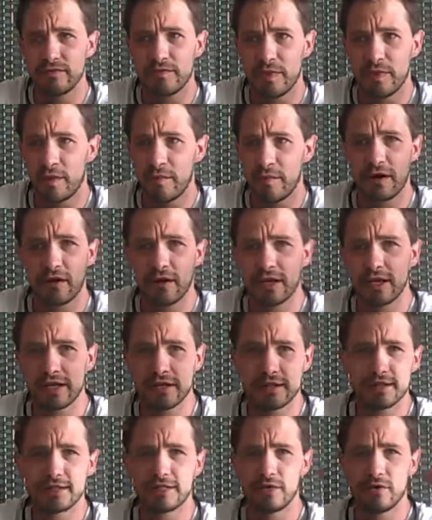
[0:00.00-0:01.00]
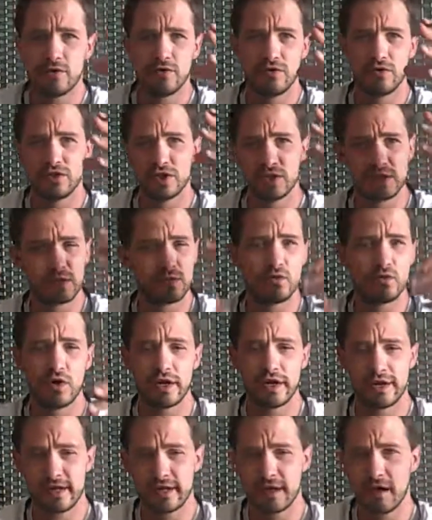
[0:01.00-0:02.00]
Americans who just
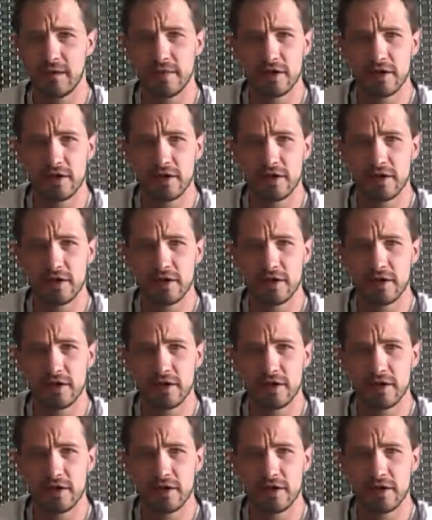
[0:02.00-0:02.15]
wanted to come